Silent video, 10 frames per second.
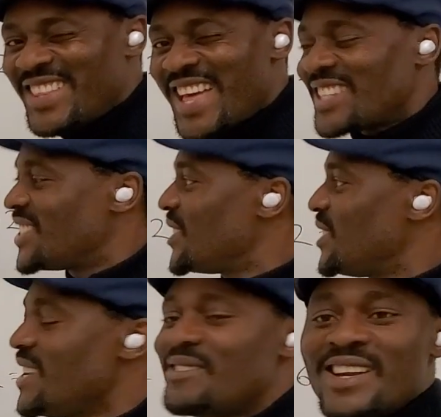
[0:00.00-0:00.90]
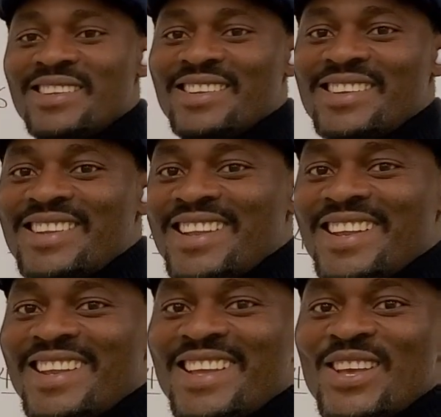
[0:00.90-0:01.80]
That's the secret.
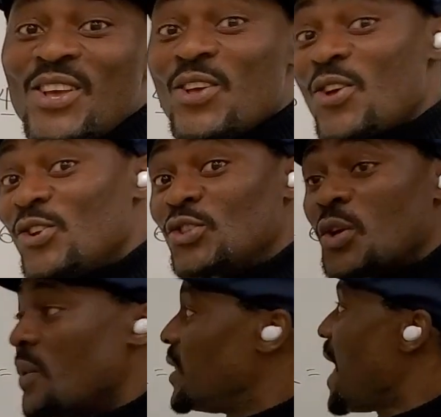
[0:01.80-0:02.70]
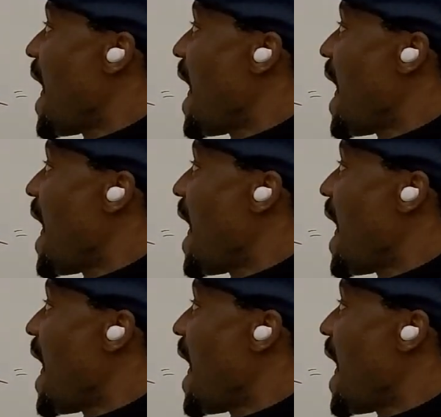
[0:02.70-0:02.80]
So with